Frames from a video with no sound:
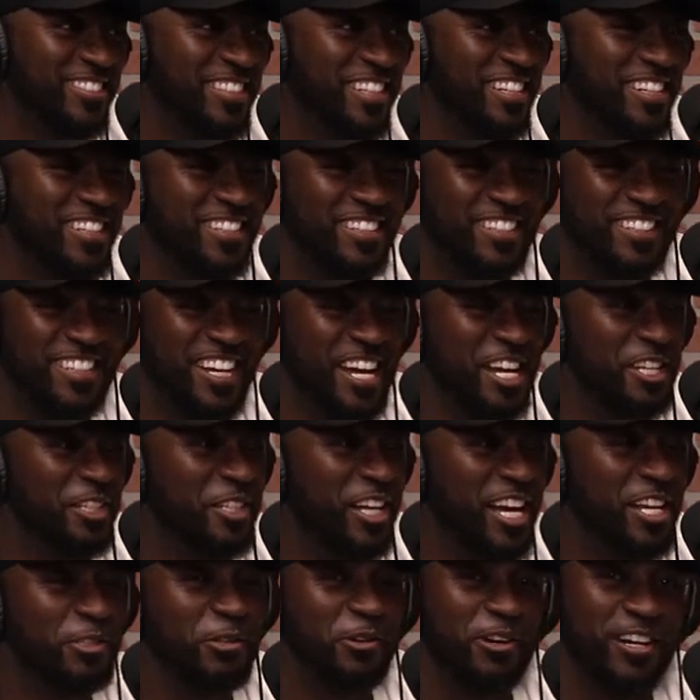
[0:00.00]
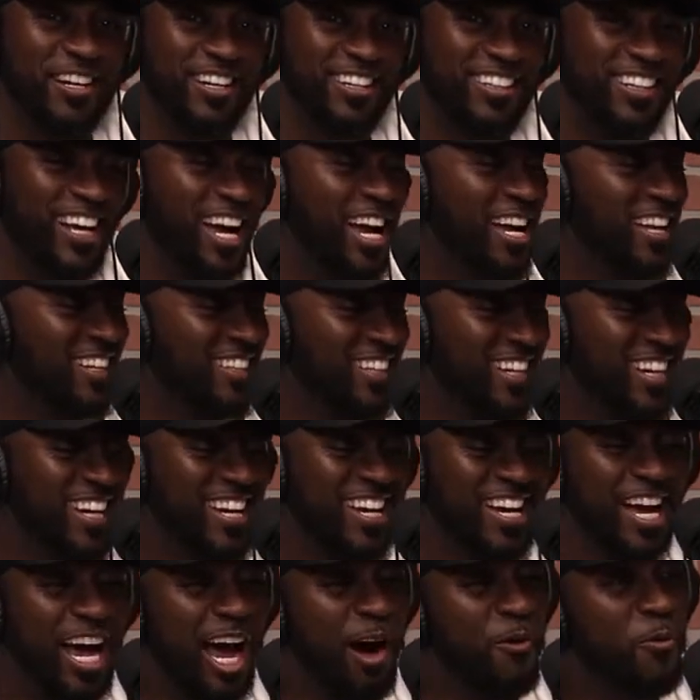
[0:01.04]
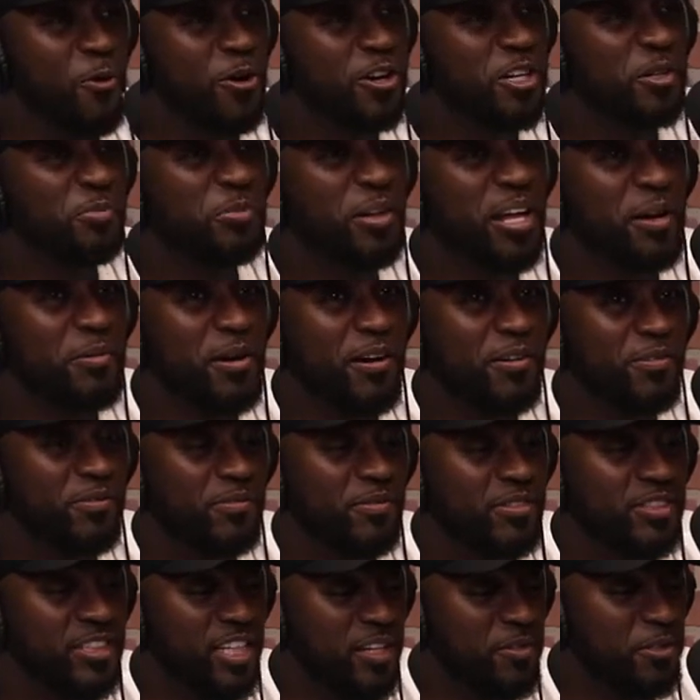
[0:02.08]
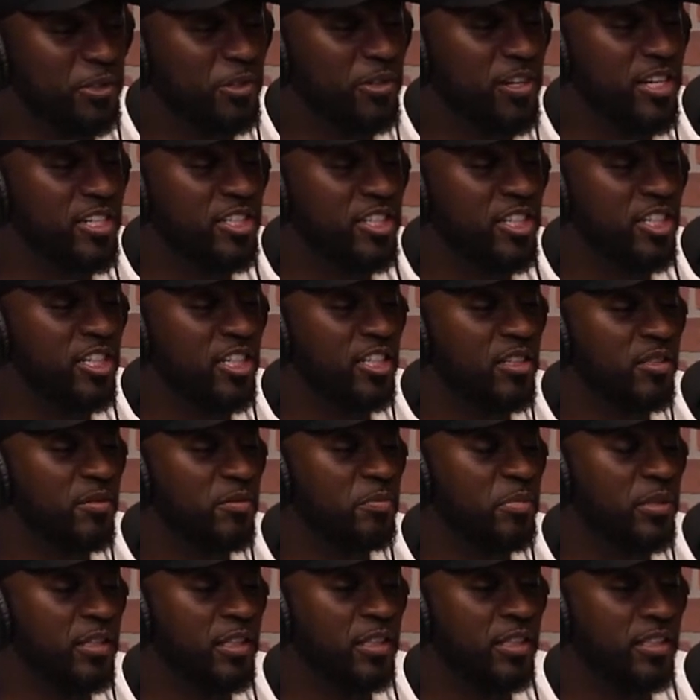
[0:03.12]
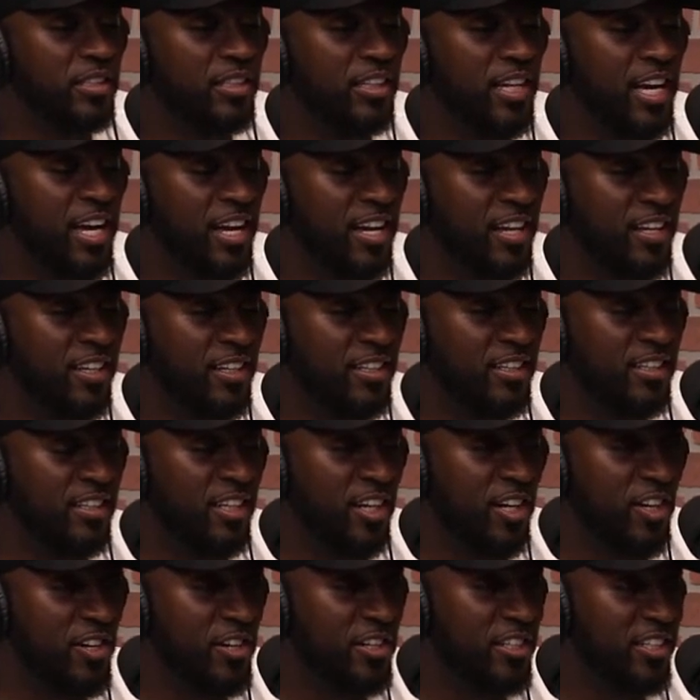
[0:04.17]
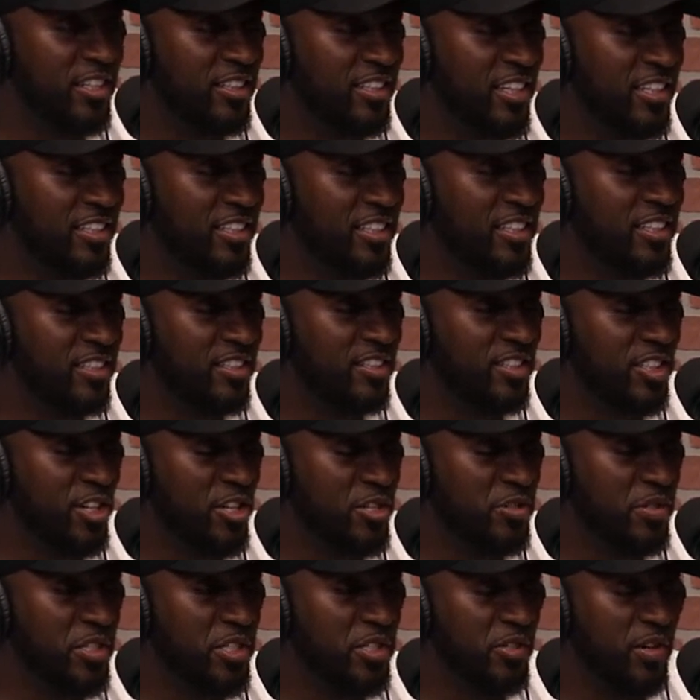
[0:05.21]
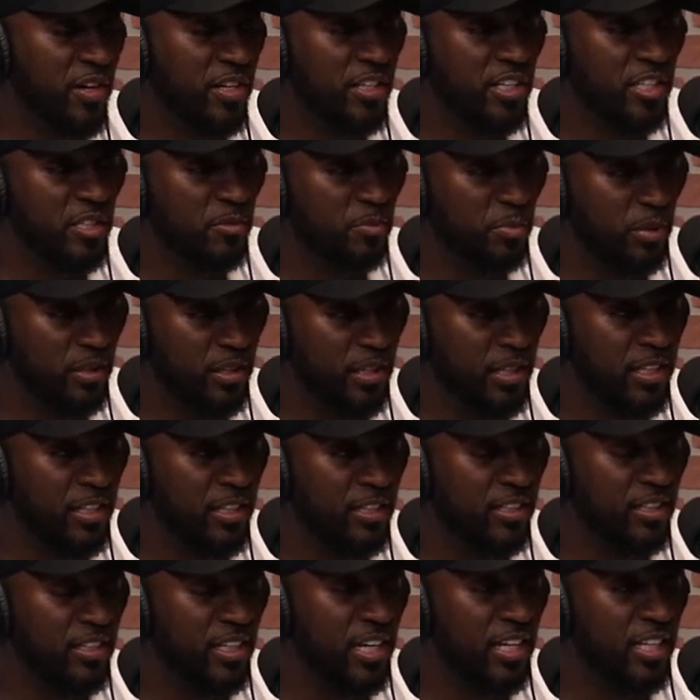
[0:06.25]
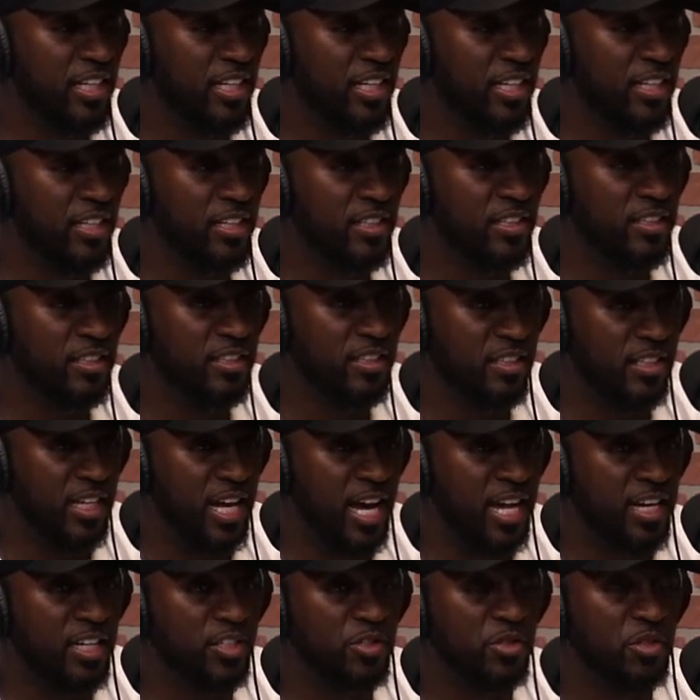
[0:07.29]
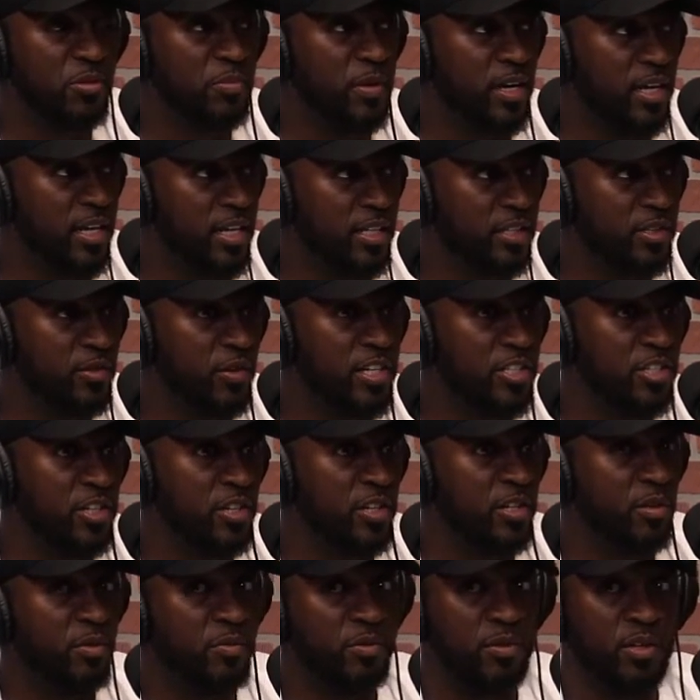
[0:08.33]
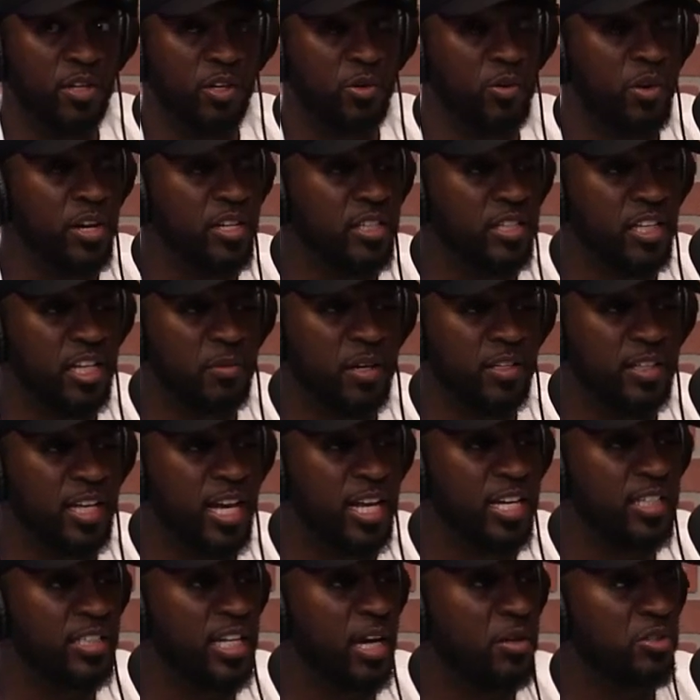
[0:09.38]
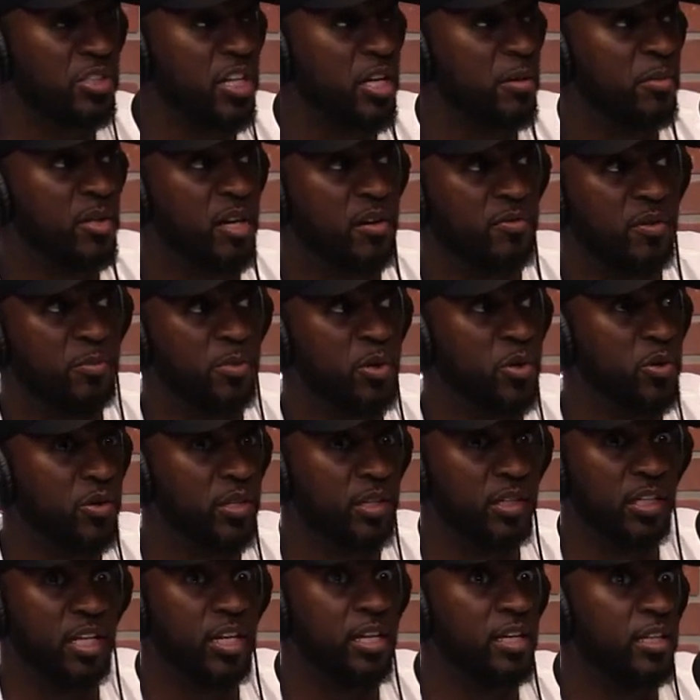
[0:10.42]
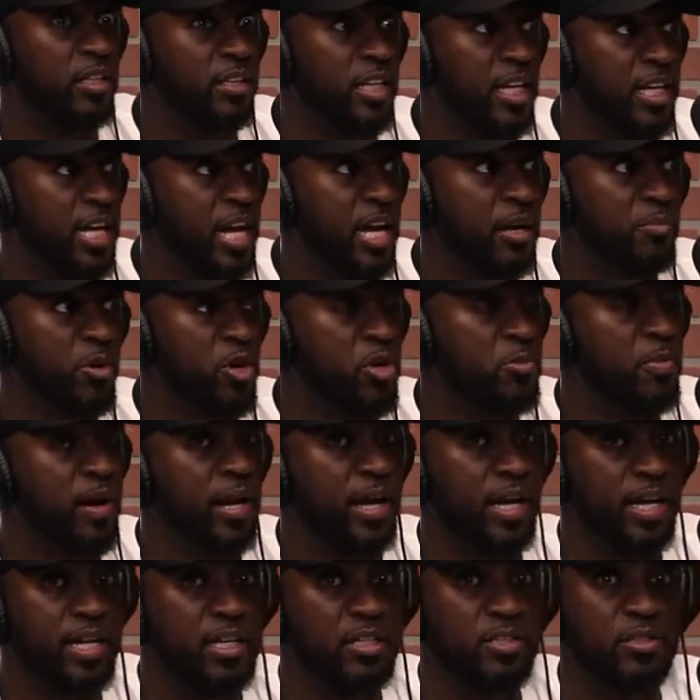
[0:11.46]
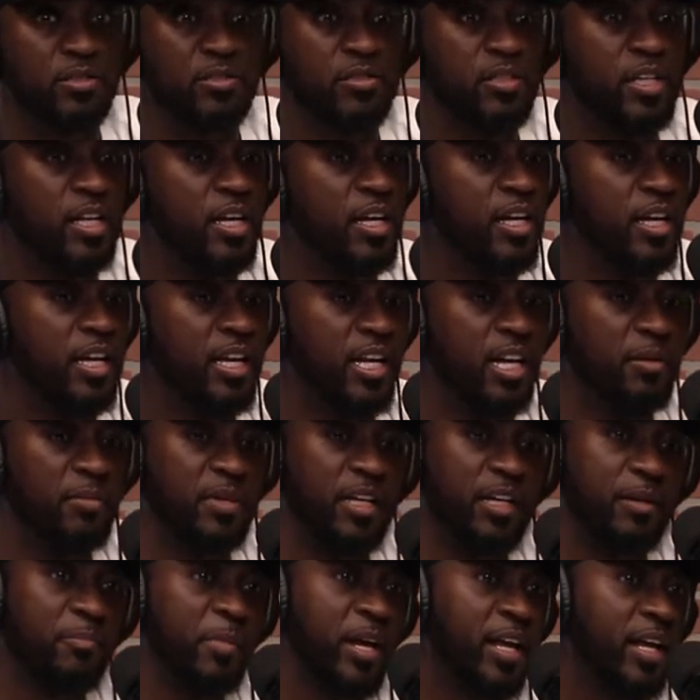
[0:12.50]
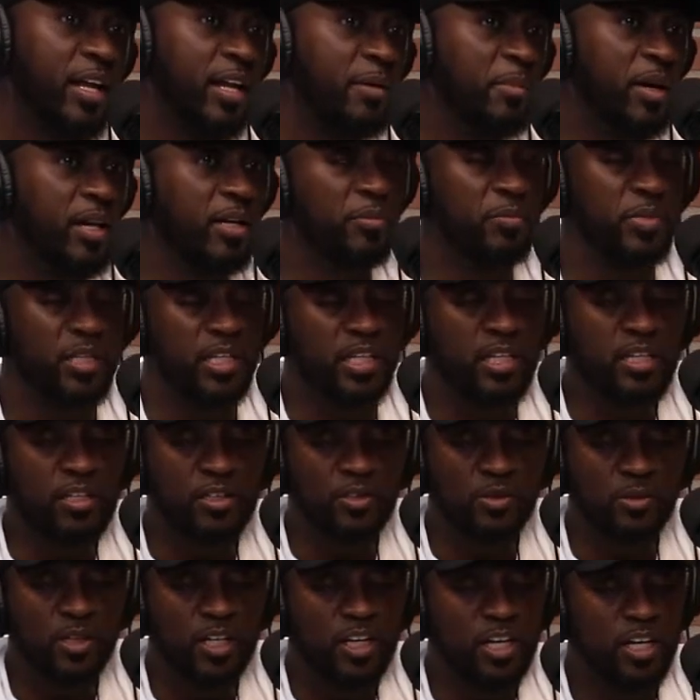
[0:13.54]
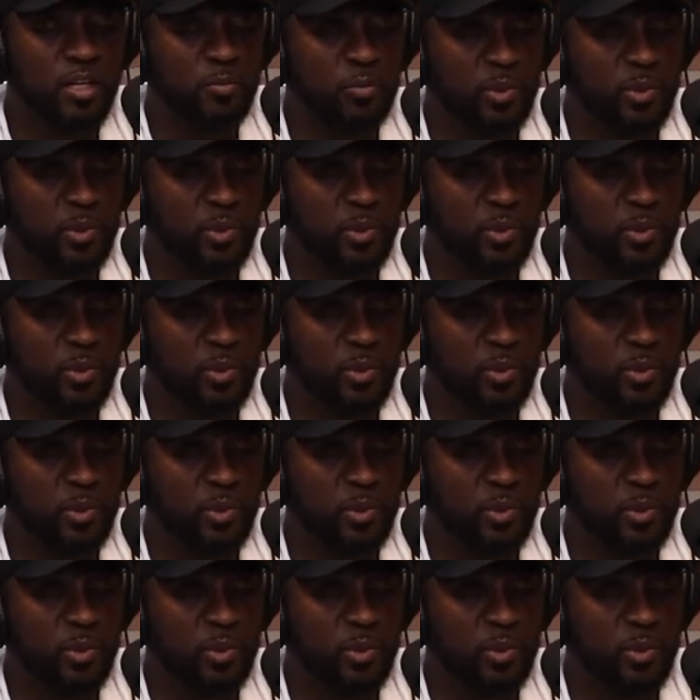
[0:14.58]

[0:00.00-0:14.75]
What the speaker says: Yeah, eighth grade. I wanted to play my 7th grade year, but I had a hernia that needed surgery, so I didn't play, and then got into it my 8th grade year. And the crazy thing about that is I was coming off a broken leg. Like I had broke my ankle, and I'm like, man, am I going to be healed?